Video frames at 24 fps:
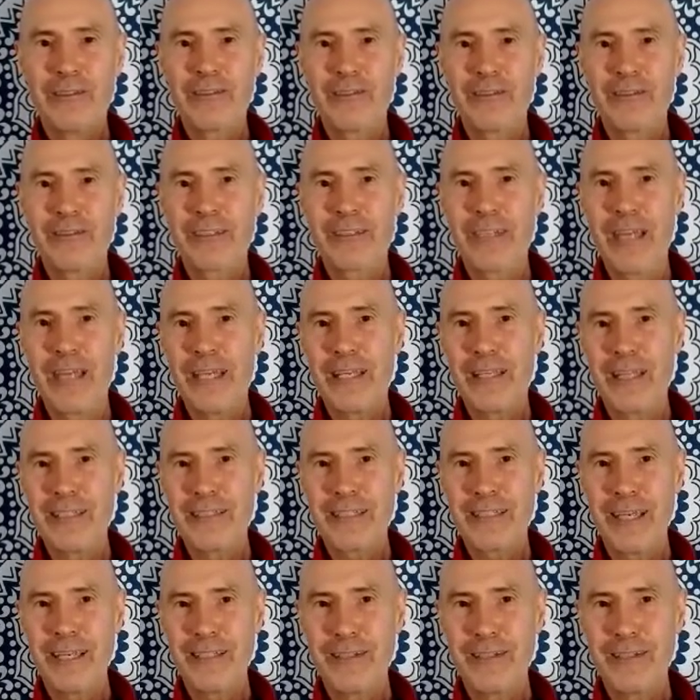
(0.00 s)
to say
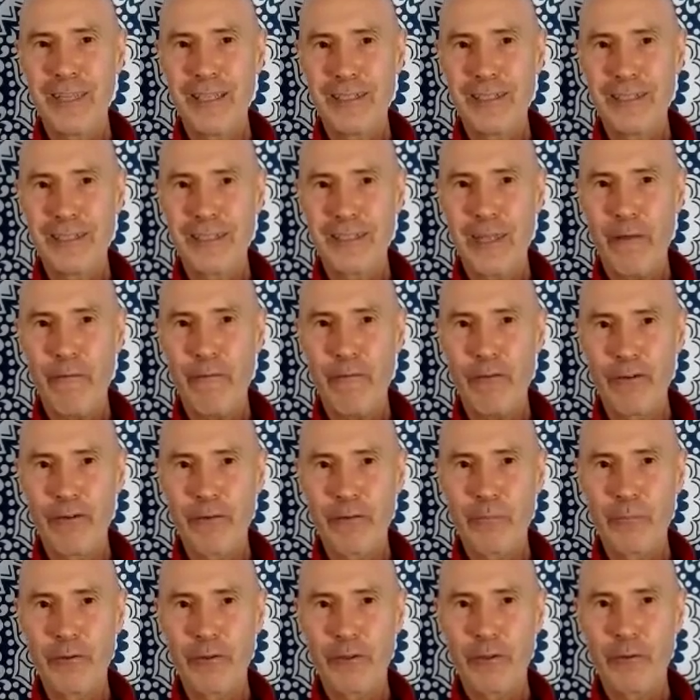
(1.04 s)
there's anything
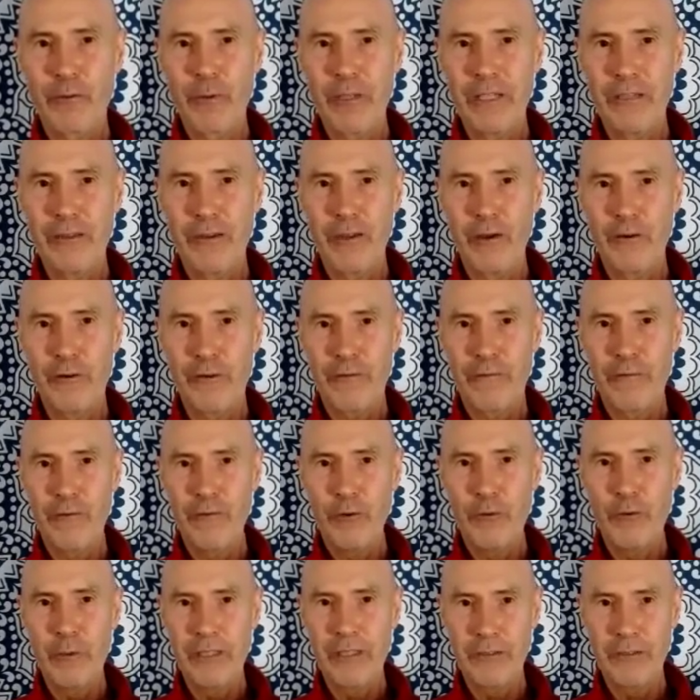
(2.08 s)
different between those
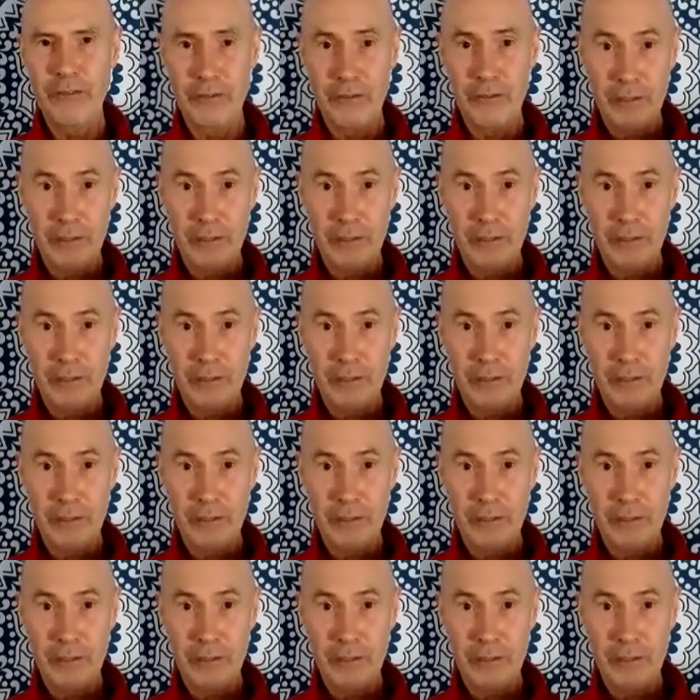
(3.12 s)
fluids.